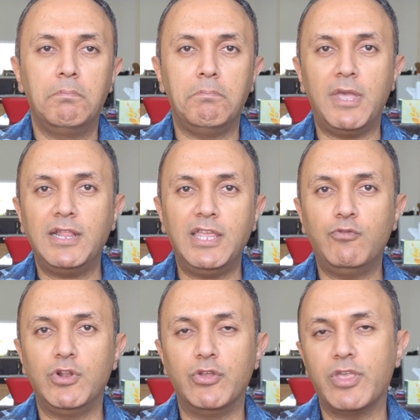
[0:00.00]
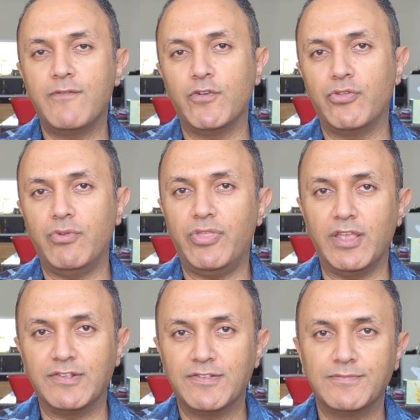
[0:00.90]
Mainly, we're looking for three
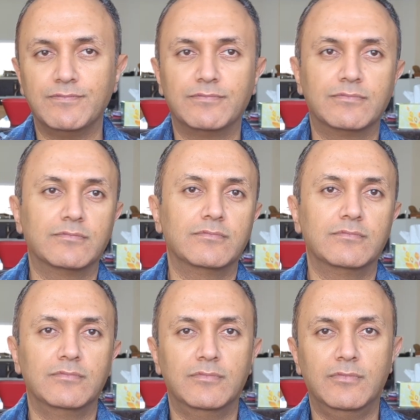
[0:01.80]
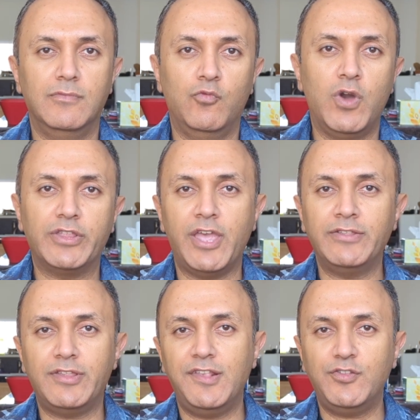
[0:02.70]
things. What
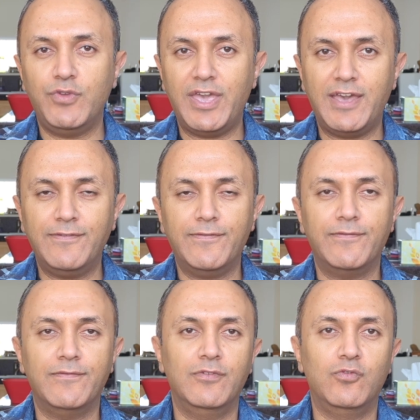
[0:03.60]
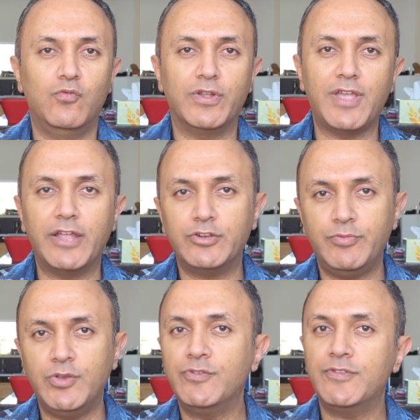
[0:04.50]
entities do we have? What
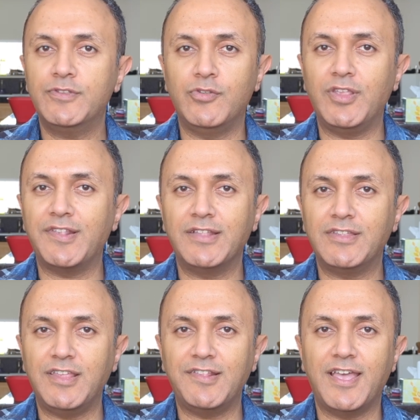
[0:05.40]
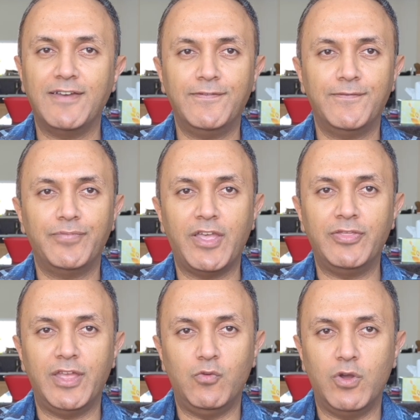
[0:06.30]
attributes do these entities have?
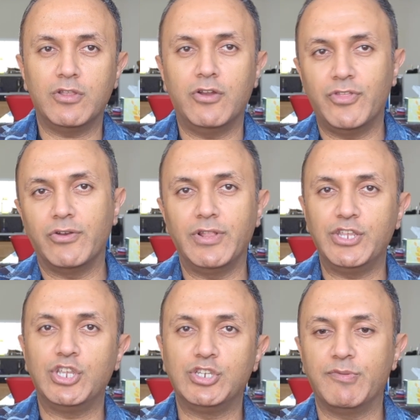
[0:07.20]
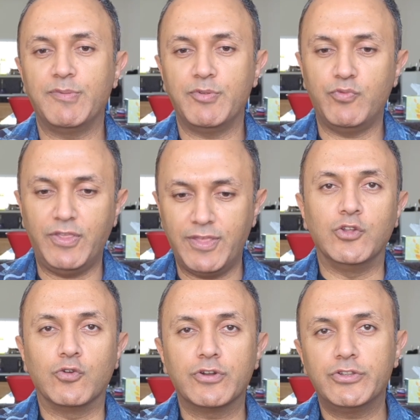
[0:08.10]
And then what are the relationships between them?
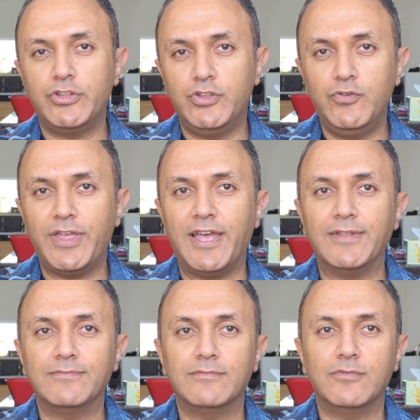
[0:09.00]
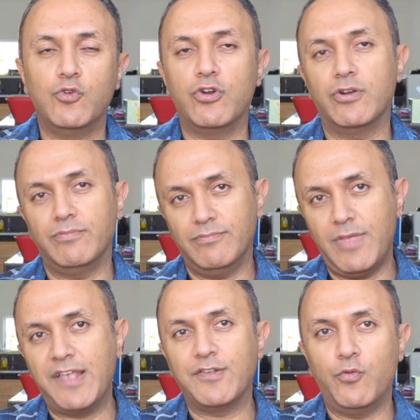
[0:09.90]
In order to do that, or
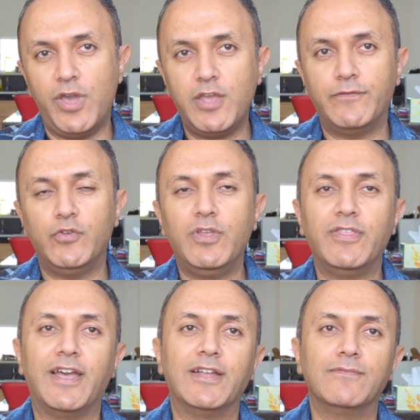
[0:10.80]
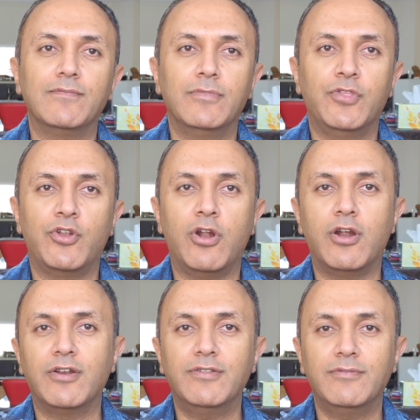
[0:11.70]
as a way of doing that, there
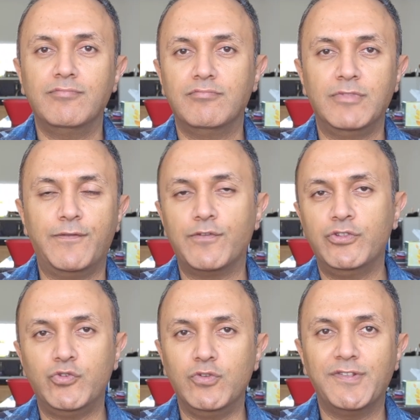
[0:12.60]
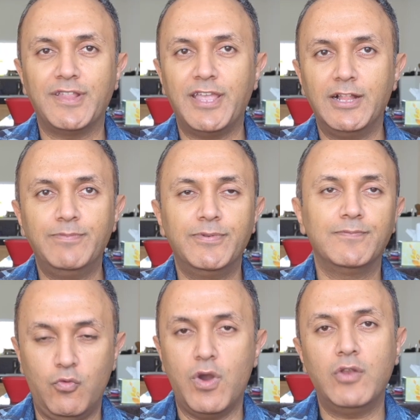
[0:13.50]
are different tools that help.
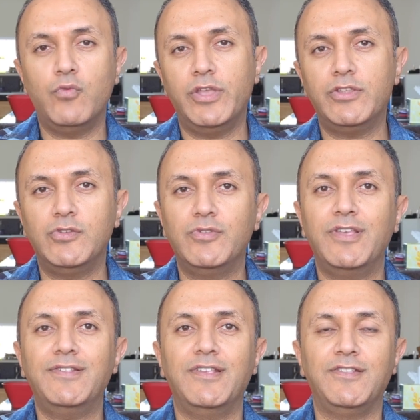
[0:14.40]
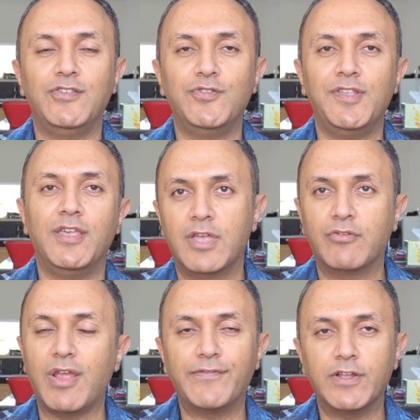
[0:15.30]
One way to do this is using a
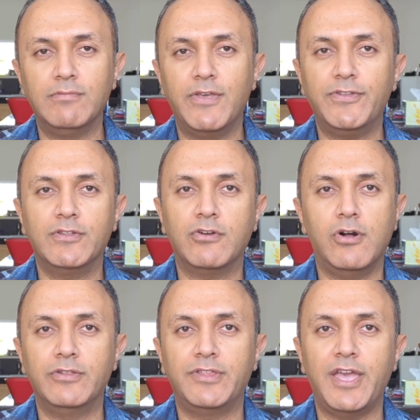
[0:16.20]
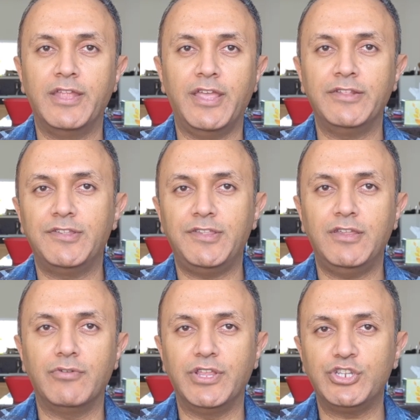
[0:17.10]
graphical method called an
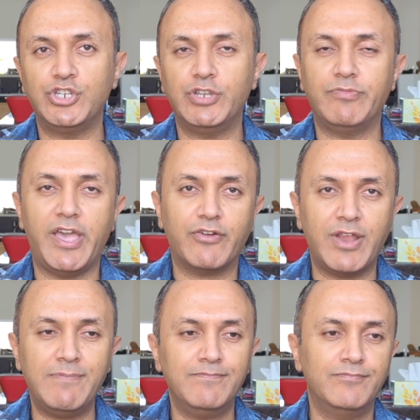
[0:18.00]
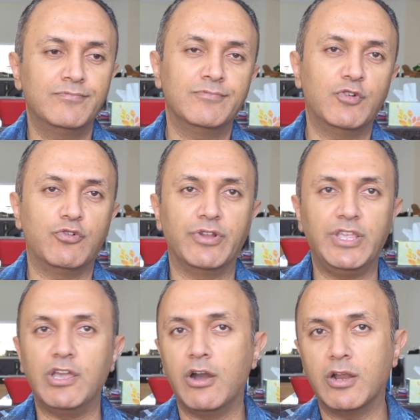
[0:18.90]
entity relationship diagram, or
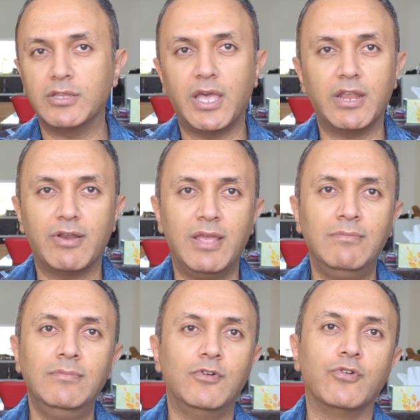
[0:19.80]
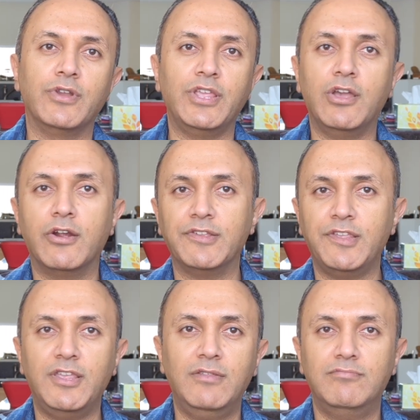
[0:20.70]
ER diagram, or ERD.
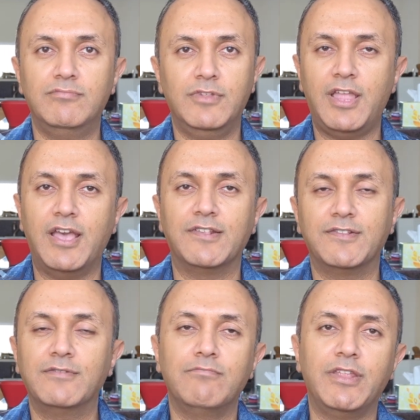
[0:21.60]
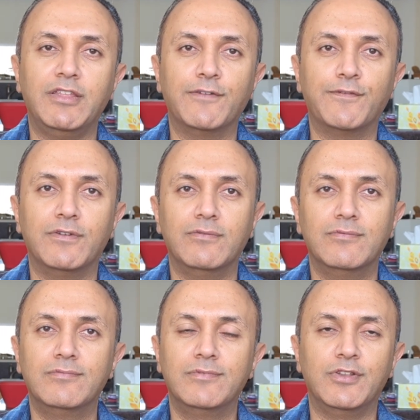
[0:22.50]
It has many different
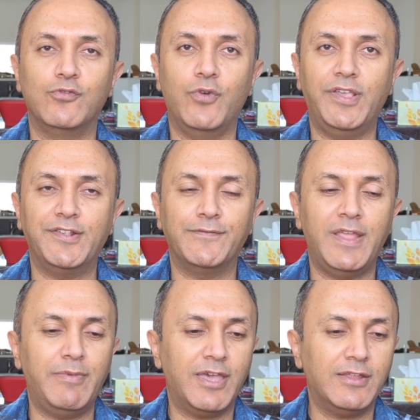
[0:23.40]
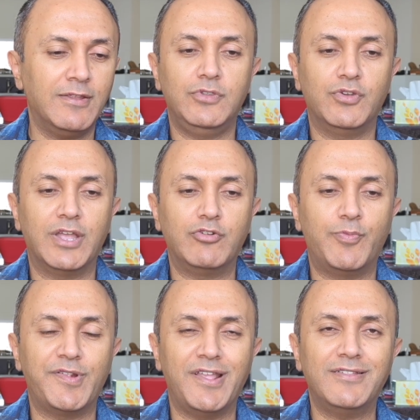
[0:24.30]
ways of naming it. You can
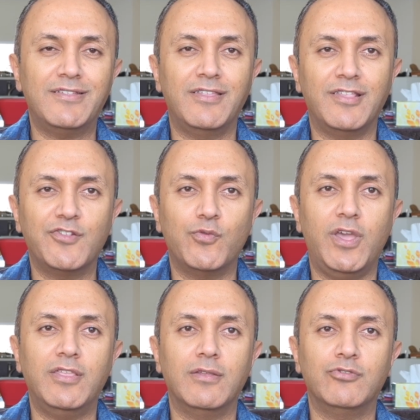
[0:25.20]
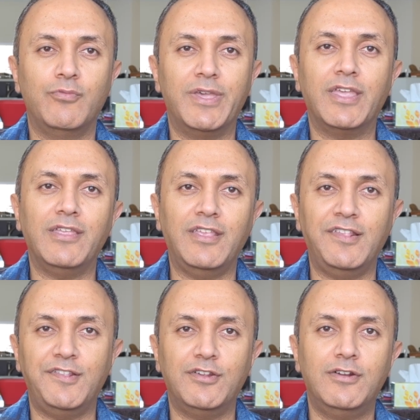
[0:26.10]
represent it in this way to make it
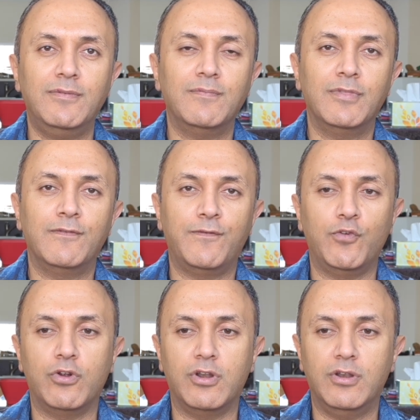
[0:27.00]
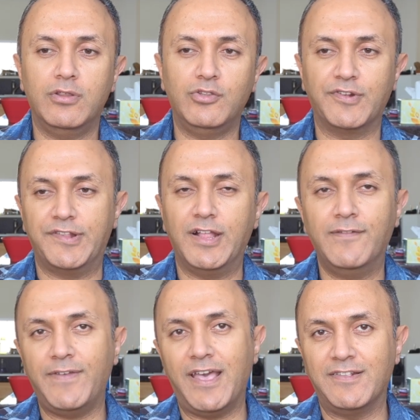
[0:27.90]
easier for
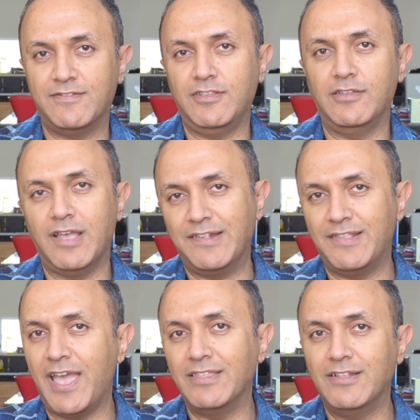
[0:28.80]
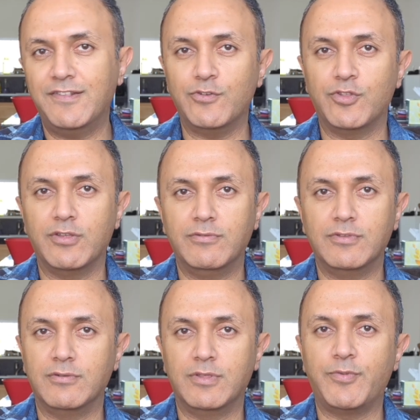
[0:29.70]
yourself as the analyst or
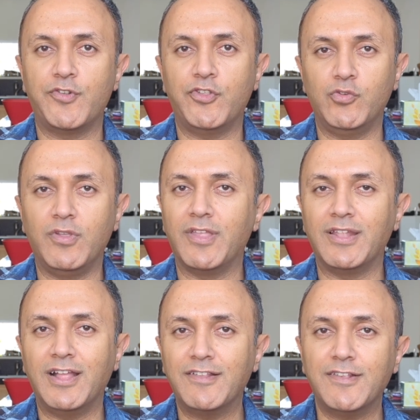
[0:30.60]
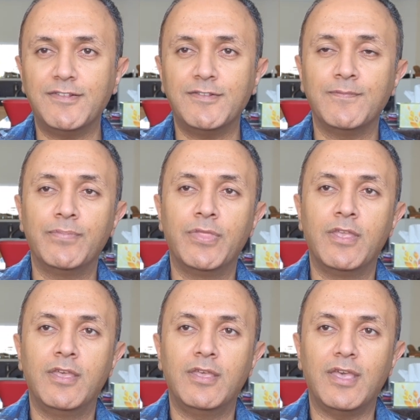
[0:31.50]
the person doing the analysis,
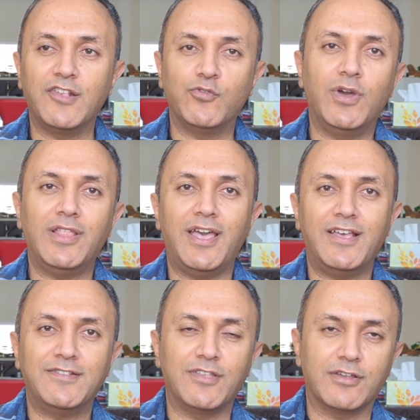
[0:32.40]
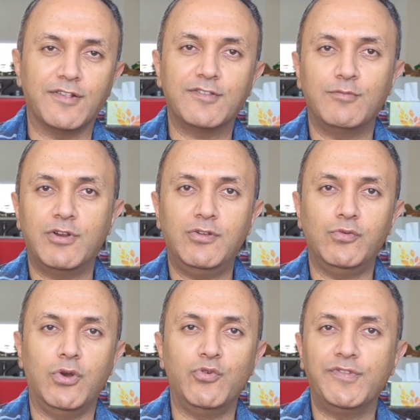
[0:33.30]
as well as the customer
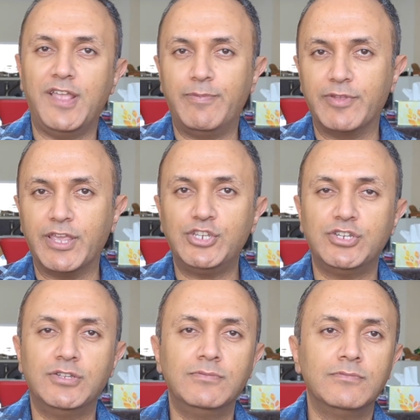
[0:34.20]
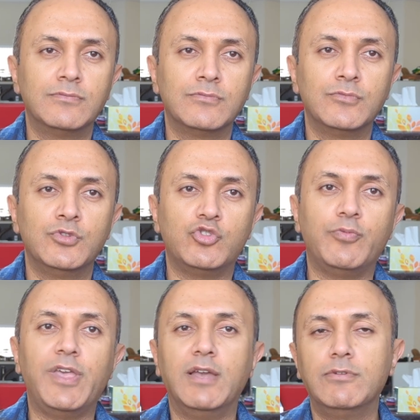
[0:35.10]
who owns the application, to
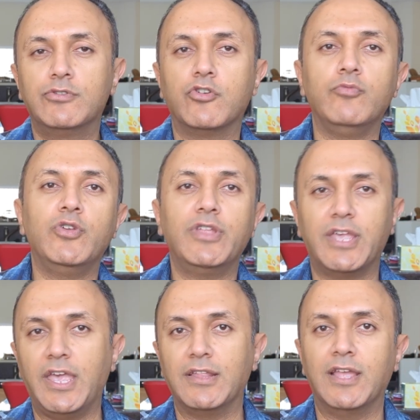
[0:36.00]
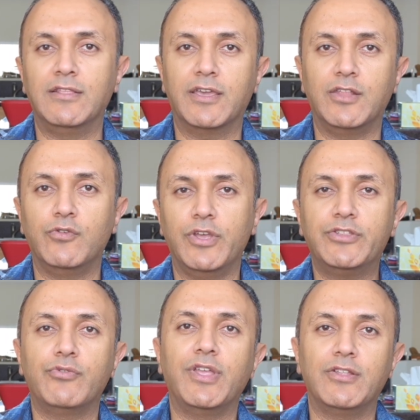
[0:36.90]
be able to communicate and
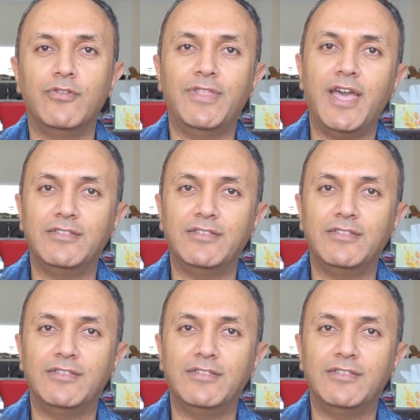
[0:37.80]
iterate on that